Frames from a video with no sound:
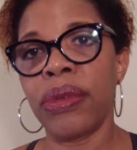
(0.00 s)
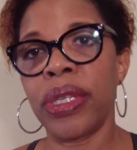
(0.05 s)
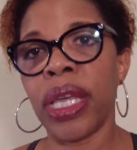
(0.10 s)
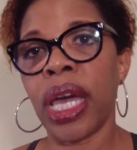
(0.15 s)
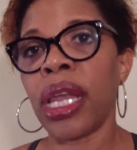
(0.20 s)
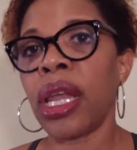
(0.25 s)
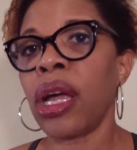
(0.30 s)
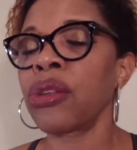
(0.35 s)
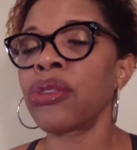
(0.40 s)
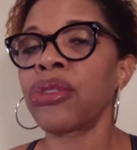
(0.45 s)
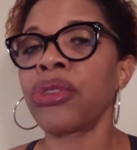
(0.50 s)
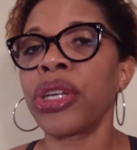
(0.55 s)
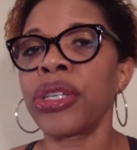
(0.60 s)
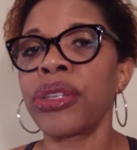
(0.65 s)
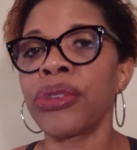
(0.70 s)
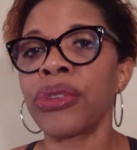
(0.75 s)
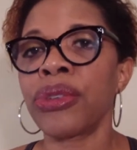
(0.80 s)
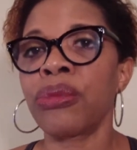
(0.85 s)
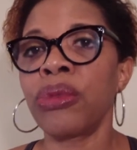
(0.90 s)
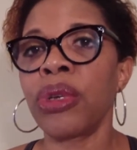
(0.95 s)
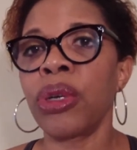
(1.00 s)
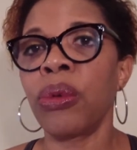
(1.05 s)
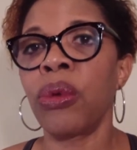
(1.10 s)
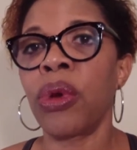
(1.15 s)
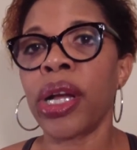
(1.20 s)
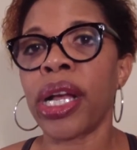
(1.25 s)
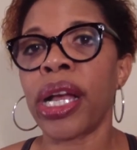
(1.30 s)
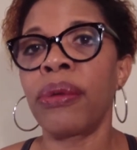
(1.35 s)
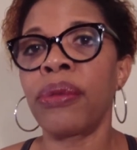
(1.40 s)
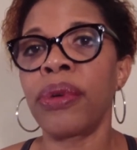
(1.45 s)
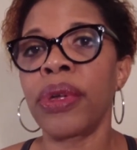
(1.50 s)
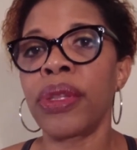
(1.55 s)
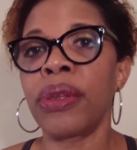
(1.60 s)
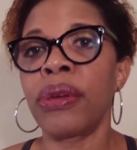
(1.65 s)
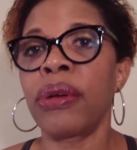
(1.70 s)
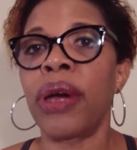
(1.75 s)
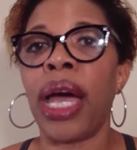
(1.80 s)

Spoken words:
Not all trainers will work out with you.